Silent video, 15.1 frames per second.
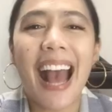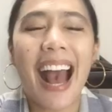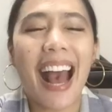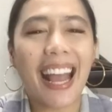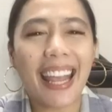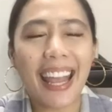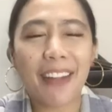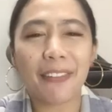
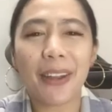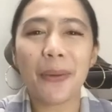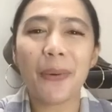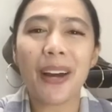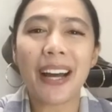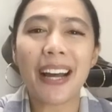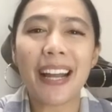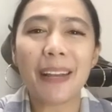Hi
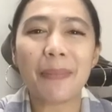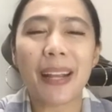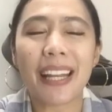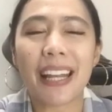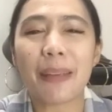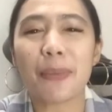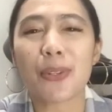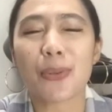everyone, my
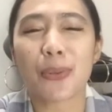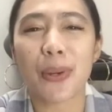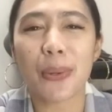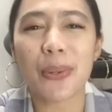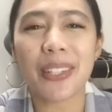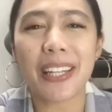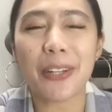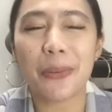name is
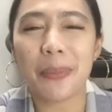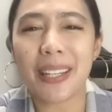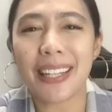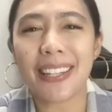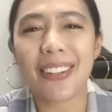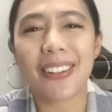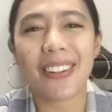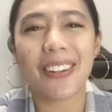Rosie
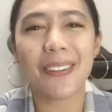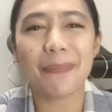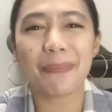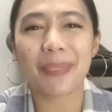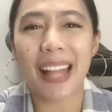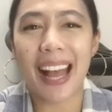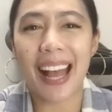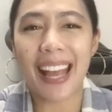Domingo.
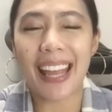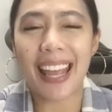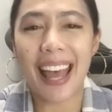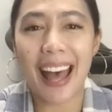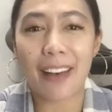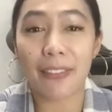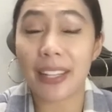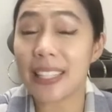I
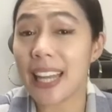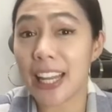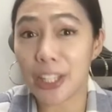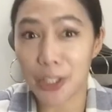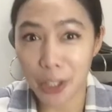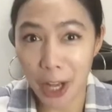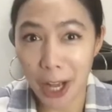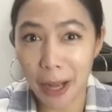have a day
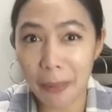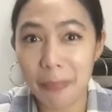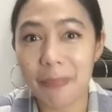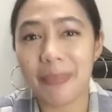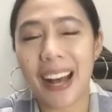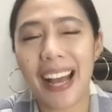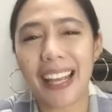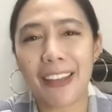job.
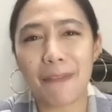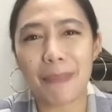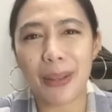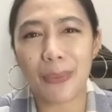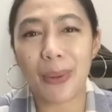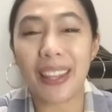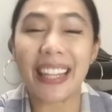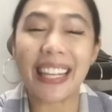I have
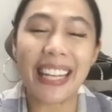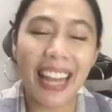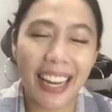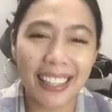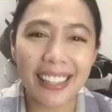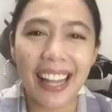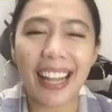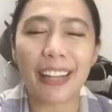been with the
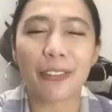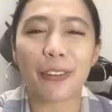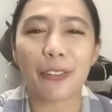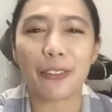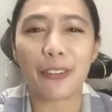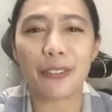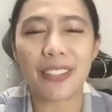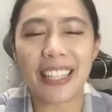airline for
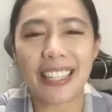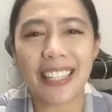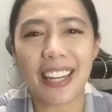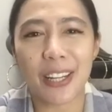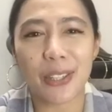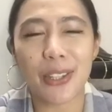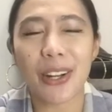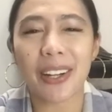15
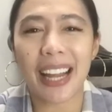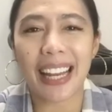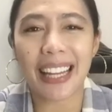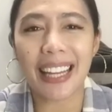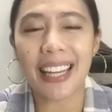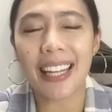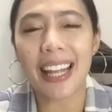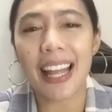years
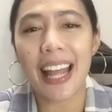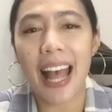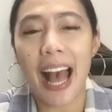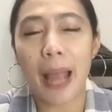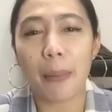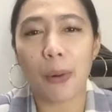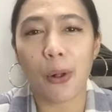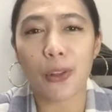already.
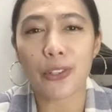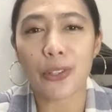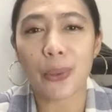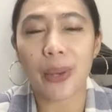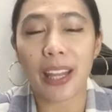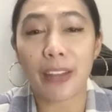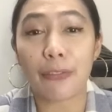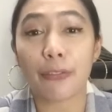I'm also
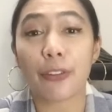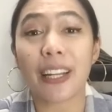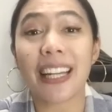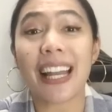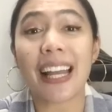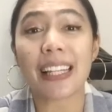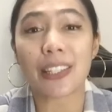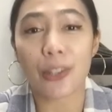a
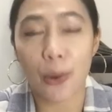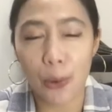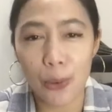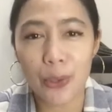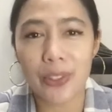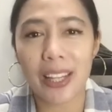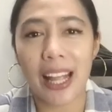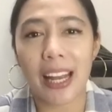freelance
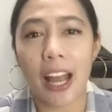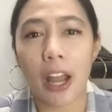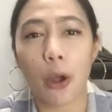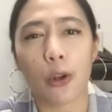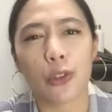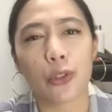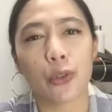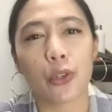host and I
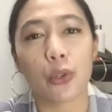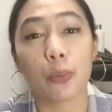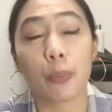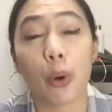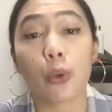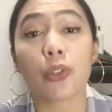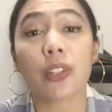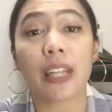also do
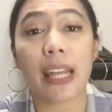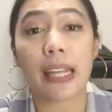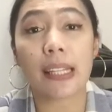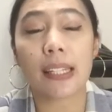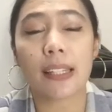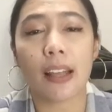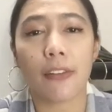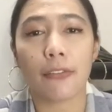
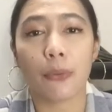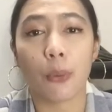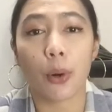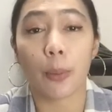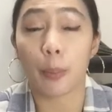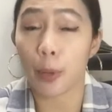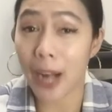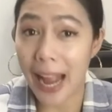postings for
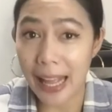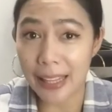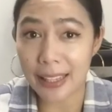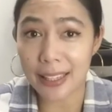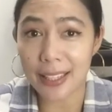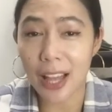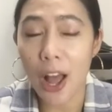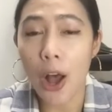
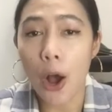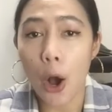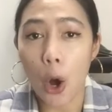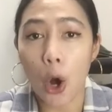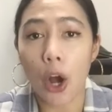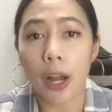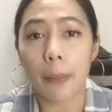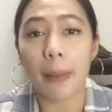brands
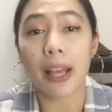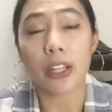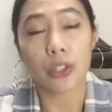on my